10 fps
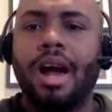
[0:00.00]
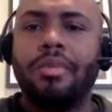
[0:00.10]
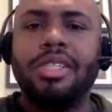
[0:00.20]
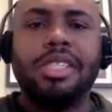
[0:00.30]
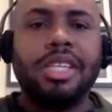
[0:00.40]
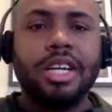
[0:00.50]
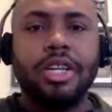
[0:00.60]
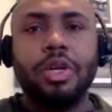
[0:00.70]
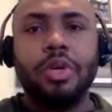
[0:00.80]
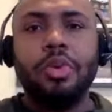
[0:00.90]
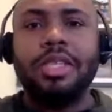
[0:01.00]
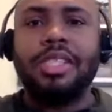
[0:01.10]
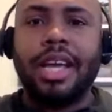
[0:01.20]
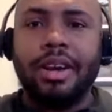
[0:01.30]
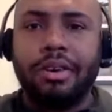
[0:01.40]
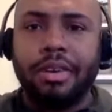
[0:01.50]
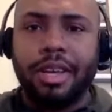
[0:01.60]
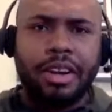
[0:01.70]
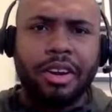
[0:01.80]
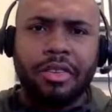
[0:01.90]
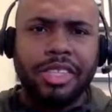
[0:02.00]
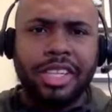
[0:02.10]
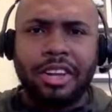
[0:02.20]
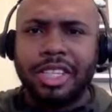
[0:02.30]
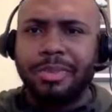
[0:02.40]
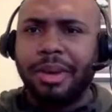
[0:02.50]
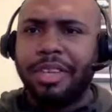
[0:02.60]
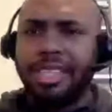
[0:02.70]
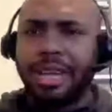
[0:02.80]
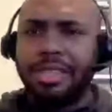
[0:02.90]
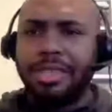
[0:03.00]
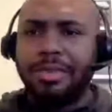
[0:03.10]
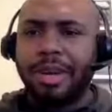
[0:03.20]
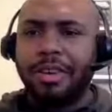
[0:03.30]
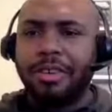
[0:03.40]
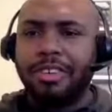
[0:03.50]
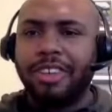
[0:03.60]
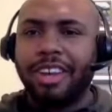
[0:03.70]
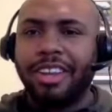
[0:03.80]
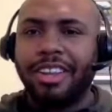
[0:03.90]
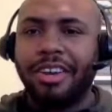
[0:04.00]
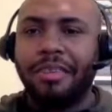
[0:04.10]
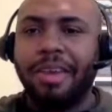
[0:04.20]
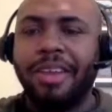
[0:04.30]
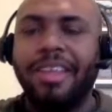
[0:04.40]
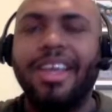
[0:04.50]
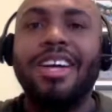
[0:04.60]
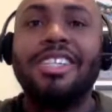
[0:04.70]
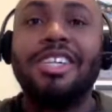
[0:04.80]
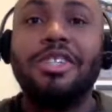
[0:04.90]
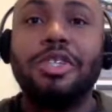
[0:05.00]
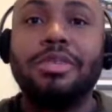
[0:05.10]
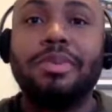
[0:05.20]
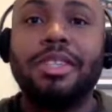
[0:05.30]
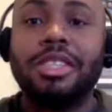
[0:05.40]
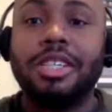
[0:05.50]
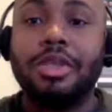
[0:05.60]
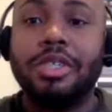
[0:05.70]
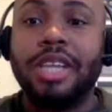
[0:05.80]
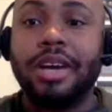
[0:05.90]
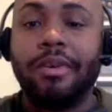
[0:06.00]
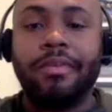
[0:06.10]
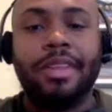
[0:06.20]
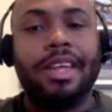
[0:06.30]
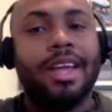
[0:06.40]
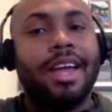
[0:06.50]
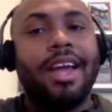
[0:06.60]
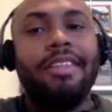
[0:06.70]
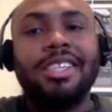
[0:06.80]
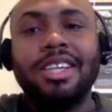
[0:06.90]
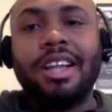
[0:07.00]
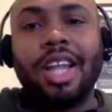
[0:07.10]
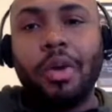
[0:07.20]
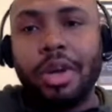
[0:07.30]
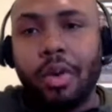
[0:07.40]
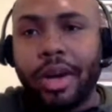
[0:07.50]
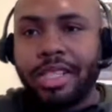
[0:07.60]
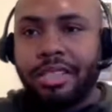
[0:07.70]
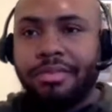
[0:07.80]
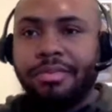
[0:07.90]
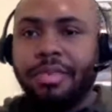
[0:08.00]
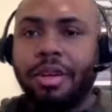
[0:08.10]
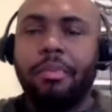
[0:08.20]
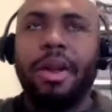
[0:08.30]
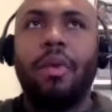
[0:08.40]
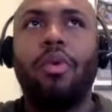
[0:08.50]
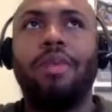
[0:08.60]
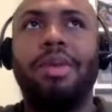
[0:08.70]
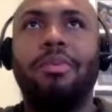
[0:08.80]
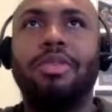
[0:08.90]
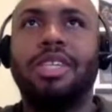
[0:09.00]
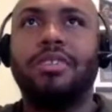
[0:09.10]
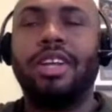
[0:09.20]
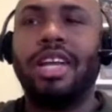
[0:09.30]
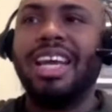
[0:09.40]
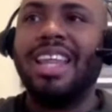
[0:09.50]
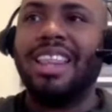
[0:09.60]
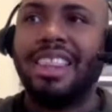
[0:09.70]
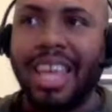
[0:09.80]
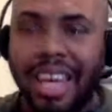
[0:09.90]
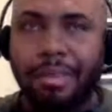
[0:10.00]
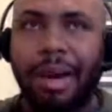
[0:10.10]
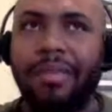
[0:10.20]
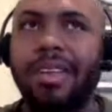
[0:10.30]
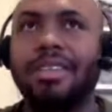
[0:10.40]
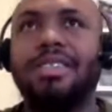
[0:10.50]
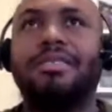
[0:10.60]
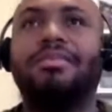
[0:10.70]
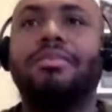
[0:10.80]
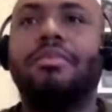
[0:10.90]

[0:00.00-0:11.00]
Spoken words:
Should you sell? I know you know sell is spelled correctly there, but should you sell? And this is a loaded question, but I want people to really think about this.